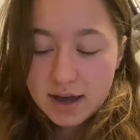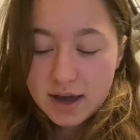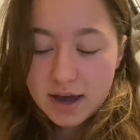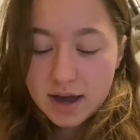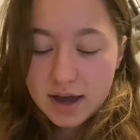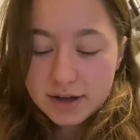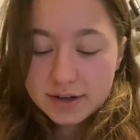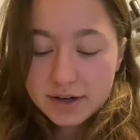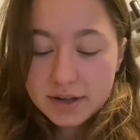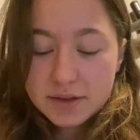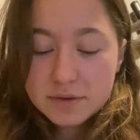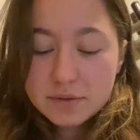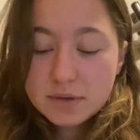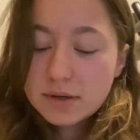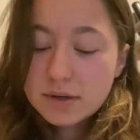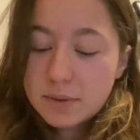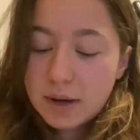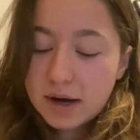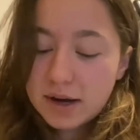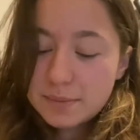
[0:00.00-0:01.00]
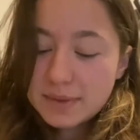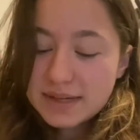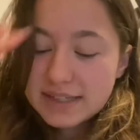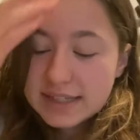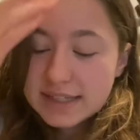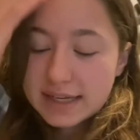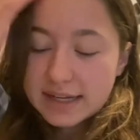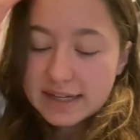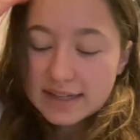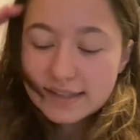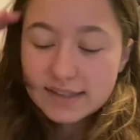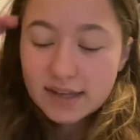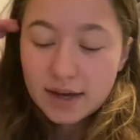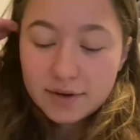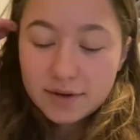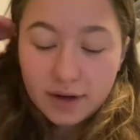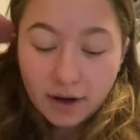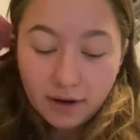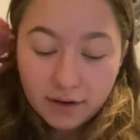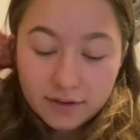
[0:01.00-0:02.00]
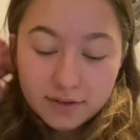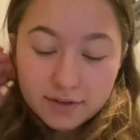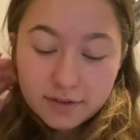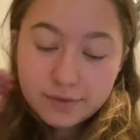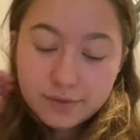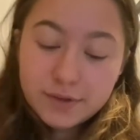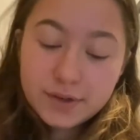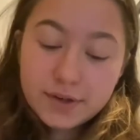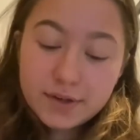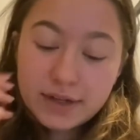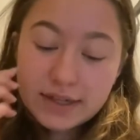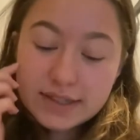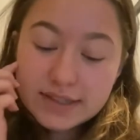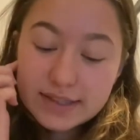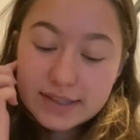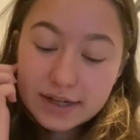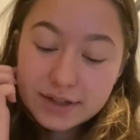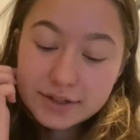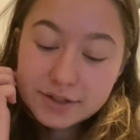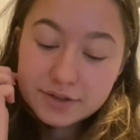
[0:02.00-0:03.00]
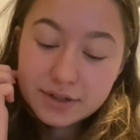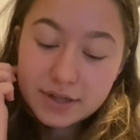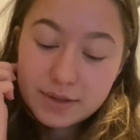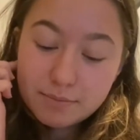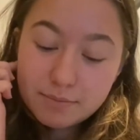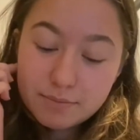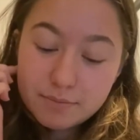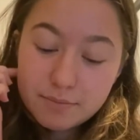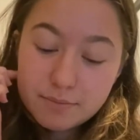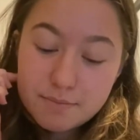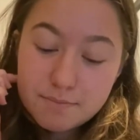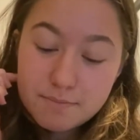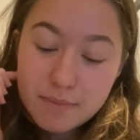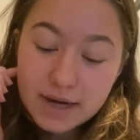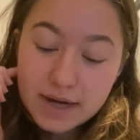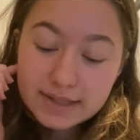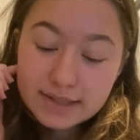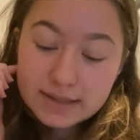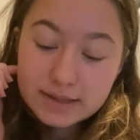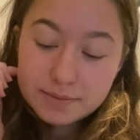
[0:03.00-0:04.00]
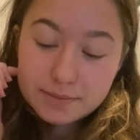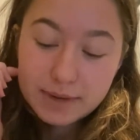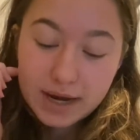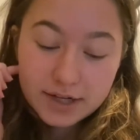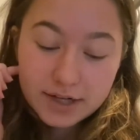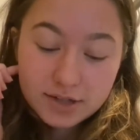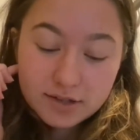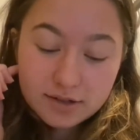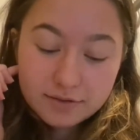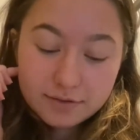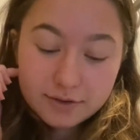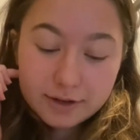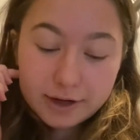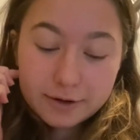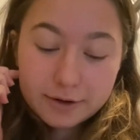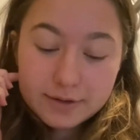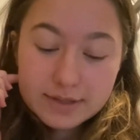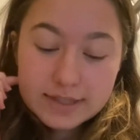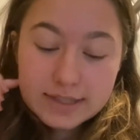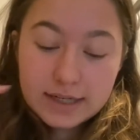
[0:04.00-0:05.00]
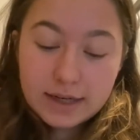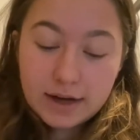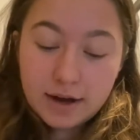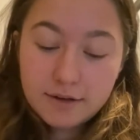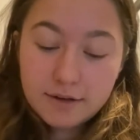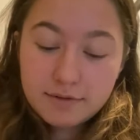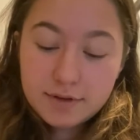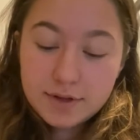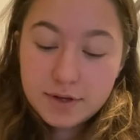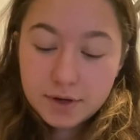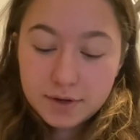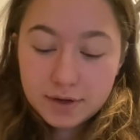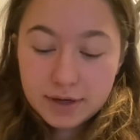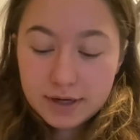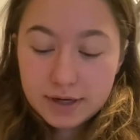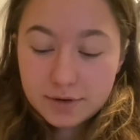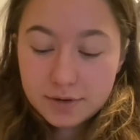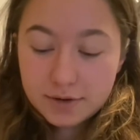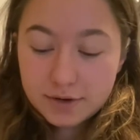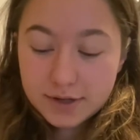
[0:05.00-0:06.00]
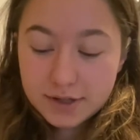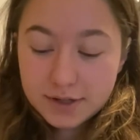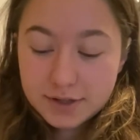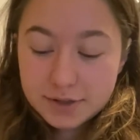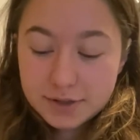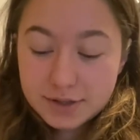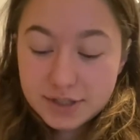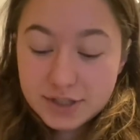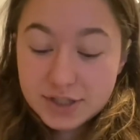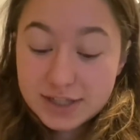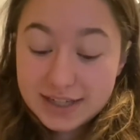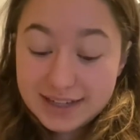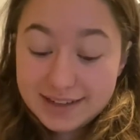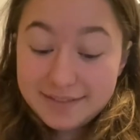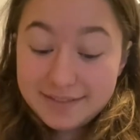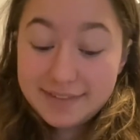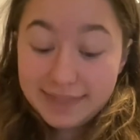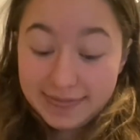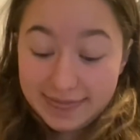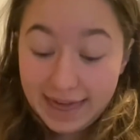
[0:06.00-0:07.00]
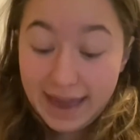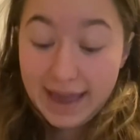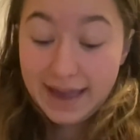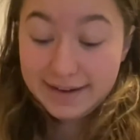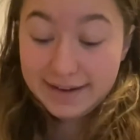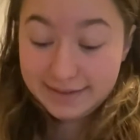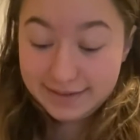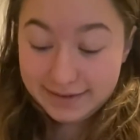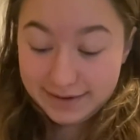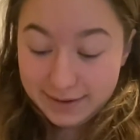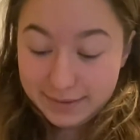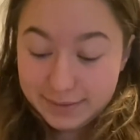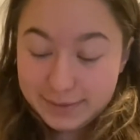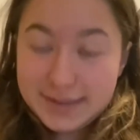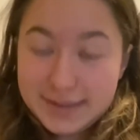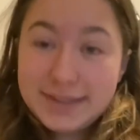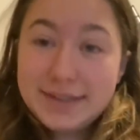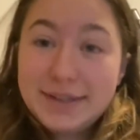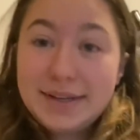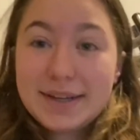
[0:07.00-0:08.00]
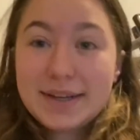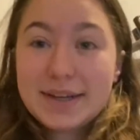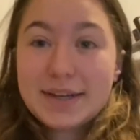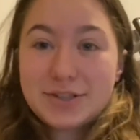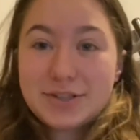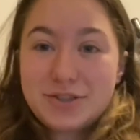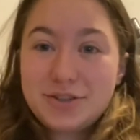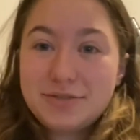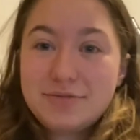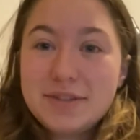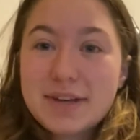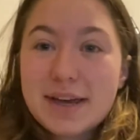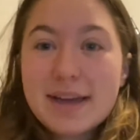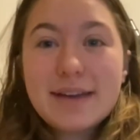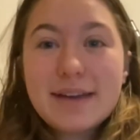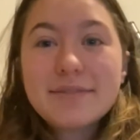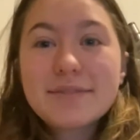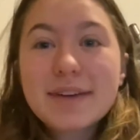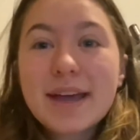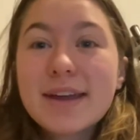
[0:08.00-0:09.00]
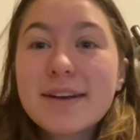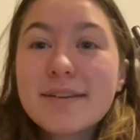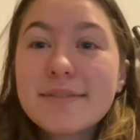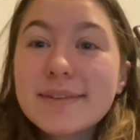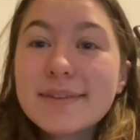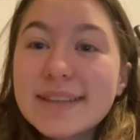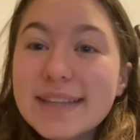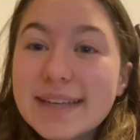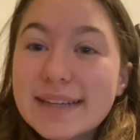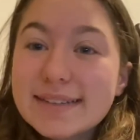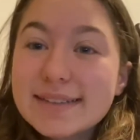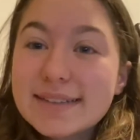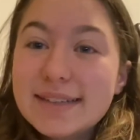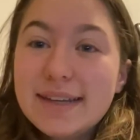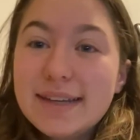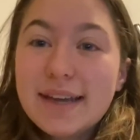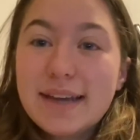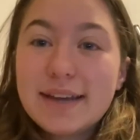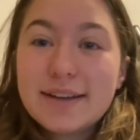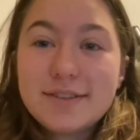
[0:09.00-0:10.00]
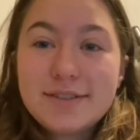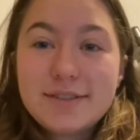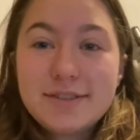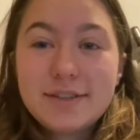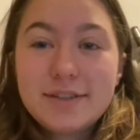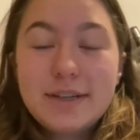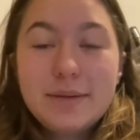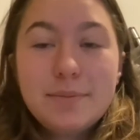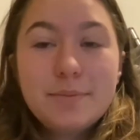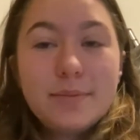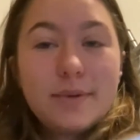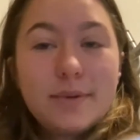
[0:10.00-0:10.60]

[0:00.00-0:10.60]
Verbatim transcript: Another requirement to get a sound out of the flute is the airstream must match the frequency of the note in order to achieve that note. So if you have kind of a lazy airstream,